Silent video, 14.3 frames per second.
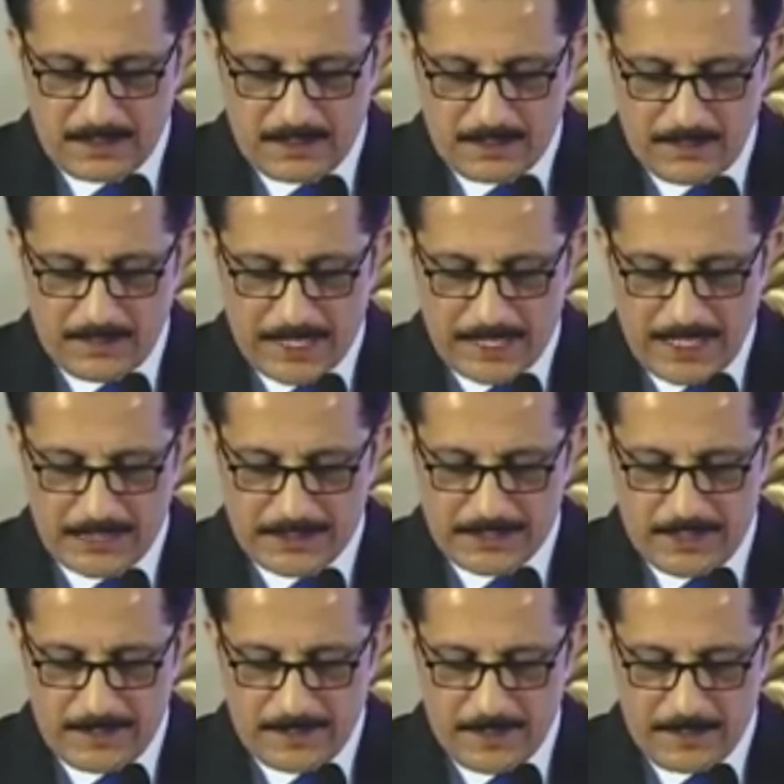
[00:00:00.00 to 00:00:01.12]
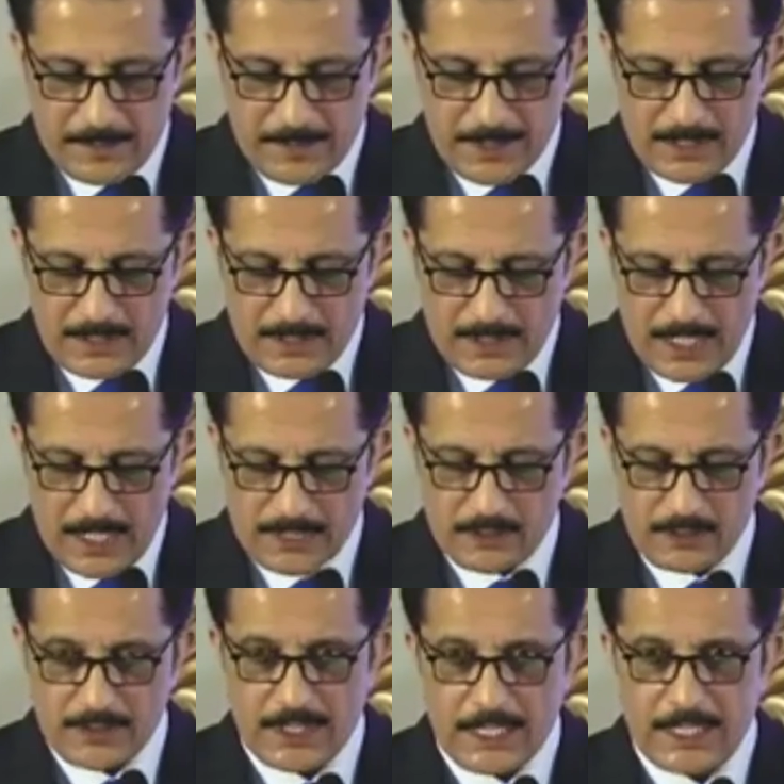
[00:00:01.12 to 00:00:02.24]
but actually people
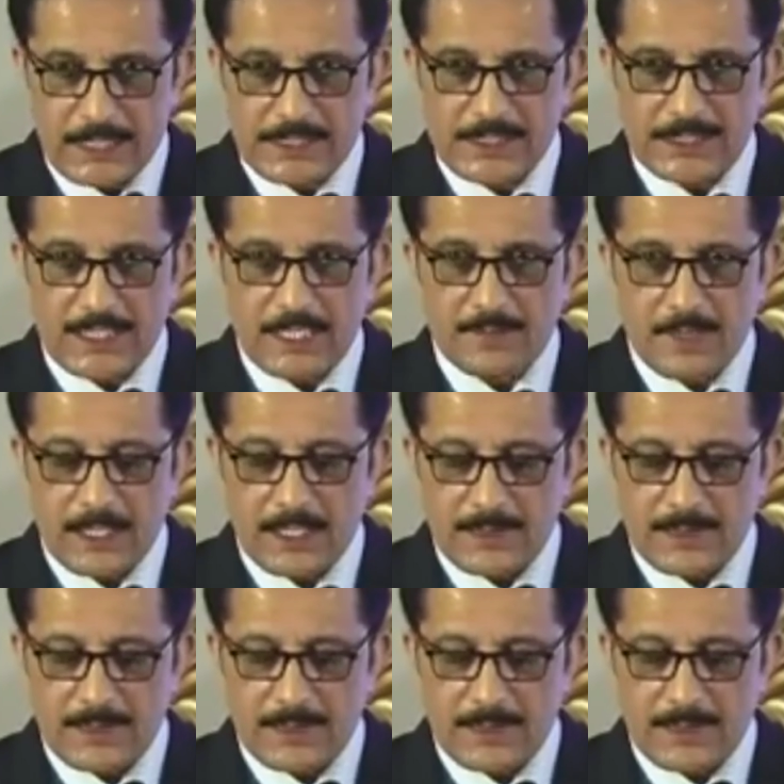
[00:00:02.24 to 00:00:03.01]
associate stigma